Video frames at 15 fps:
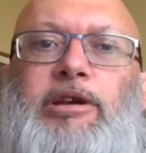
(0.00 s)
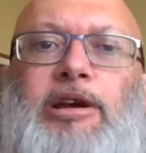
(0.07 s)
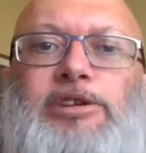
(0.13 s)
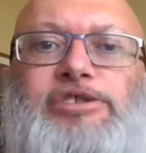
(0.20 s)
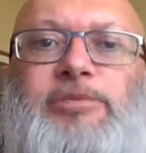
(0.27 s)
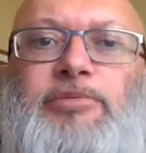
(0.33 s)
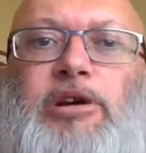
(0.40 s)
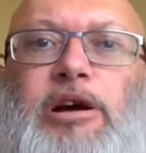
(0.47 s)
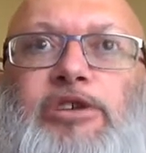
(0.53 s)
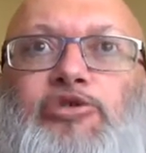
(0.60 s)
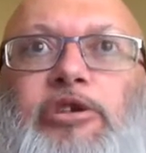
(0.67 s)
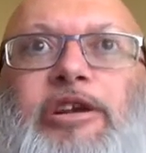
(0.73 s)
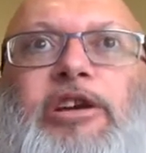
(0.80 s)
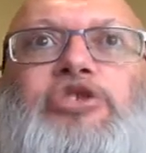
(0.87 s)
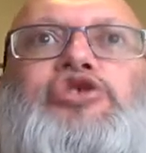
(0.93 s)
at some
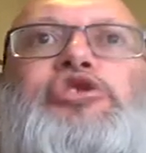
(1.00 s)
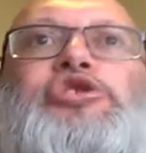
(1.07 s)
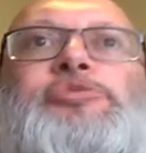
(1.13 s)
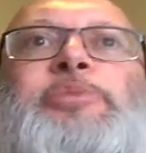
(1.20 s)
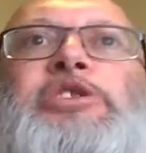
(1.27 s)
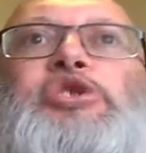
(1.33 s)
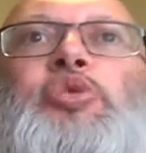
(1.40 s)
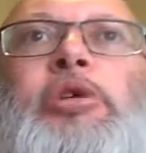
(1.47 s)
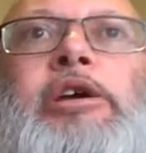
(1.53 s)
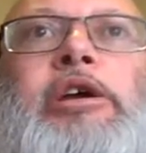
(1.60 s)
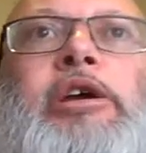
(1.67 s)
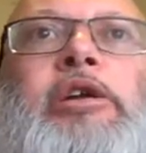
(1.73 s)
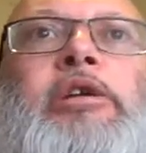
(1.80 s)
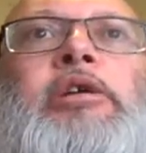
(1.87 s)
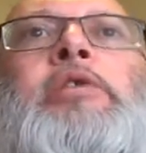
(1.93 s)
contradictions
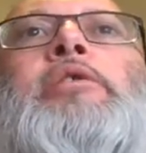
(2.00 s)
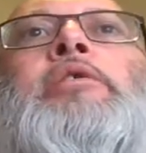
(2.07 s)
between